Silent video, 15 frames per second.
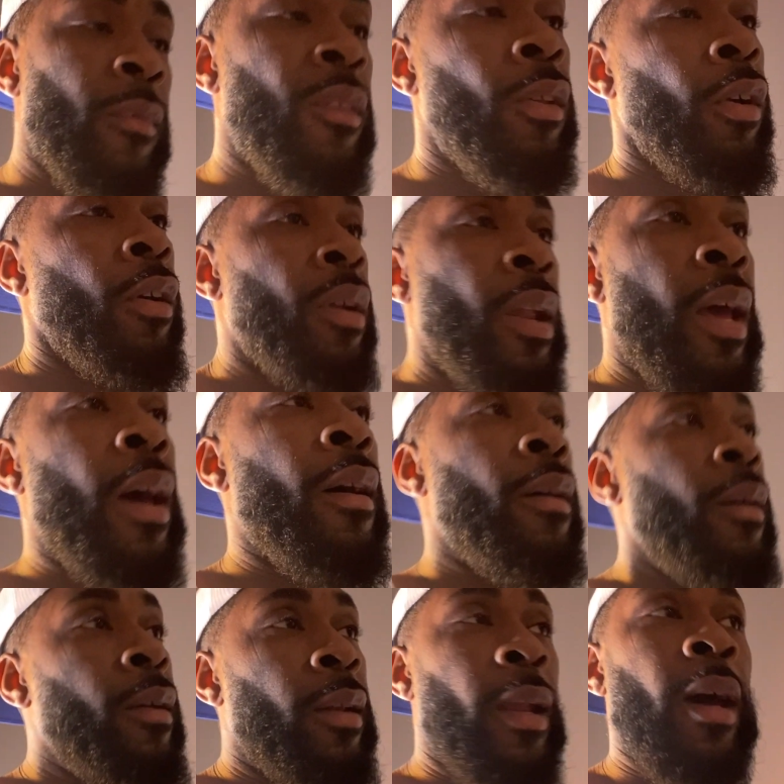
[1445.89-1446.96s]
turned
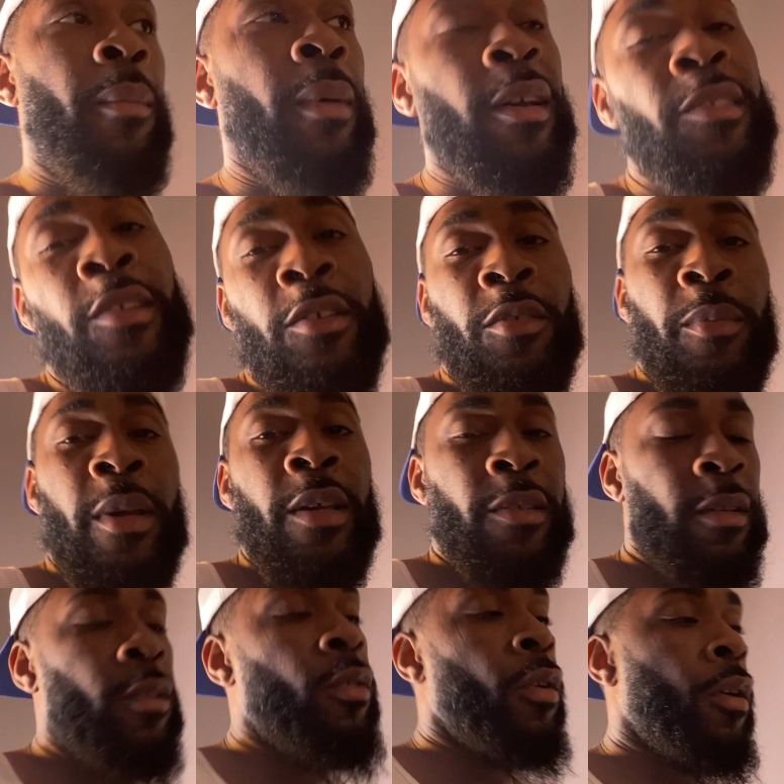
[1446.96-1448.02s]
out. Now, my system is
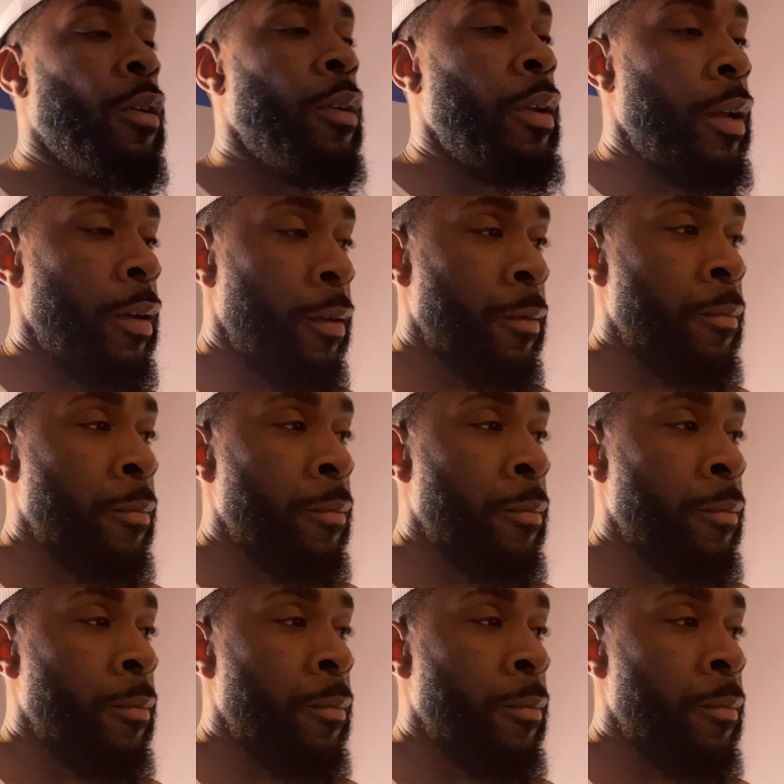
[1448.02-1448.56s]
hitting harder now.